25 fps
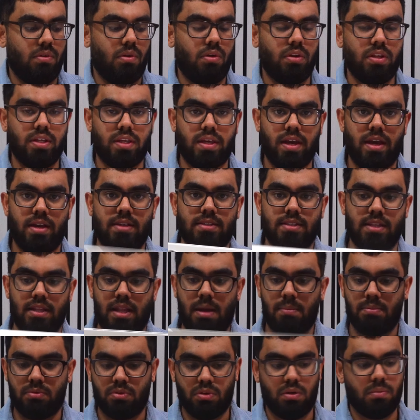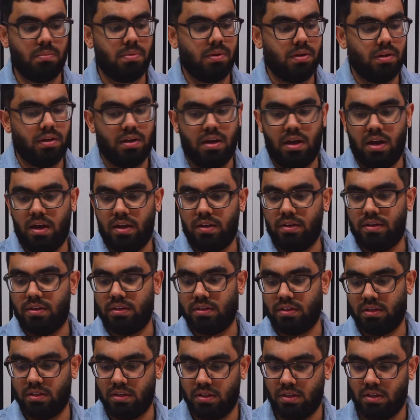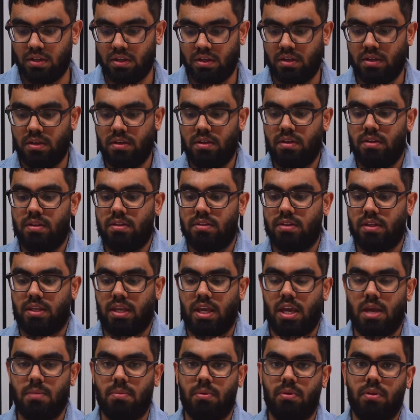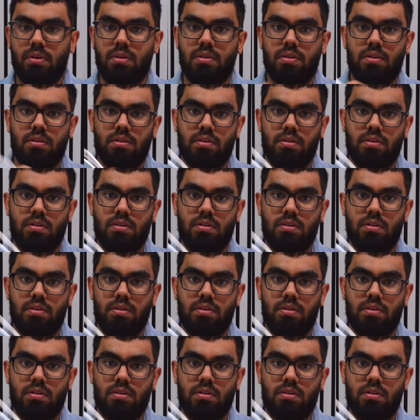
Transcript: all you get is the laptop and the cable.